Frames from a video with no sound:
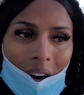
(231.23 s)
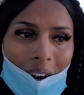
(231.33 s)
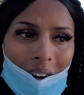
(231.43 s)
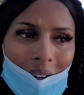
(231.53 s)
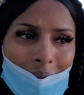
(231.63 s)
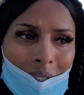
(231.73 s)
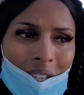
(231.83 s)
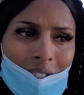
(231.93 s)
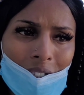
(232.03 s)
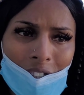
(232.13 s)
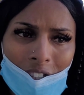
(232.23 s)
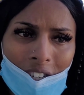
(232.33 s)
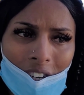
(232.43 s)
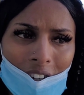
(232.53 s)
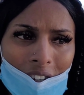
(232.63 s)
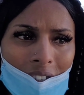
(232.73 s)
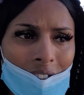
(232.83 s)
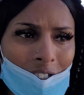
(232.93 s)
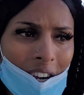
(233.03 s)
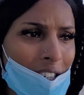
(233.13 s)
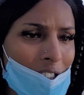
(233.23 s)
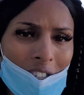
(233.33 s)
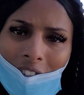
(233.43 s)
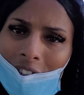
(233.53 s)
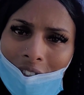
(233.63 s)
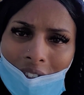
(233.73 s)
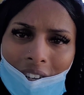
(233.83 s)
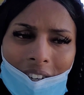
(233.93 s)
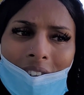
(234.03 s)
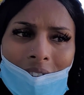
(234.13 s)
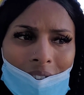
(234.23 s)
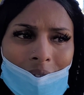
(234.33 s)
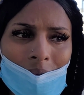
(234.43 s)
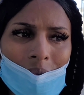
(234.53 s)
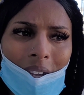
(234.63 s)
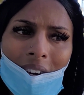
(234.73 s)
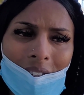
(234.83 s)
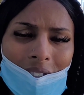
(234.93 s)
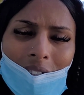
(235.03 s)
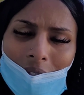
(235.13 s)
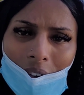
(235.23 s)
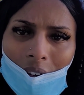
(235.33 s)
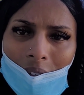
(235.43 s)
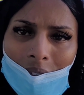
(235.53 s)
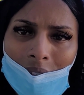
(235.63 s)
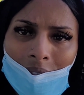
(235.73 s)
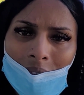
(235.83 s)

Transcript: Um, cisgender, transgender. Okay, yeah. so just different yeah, different girls. Different.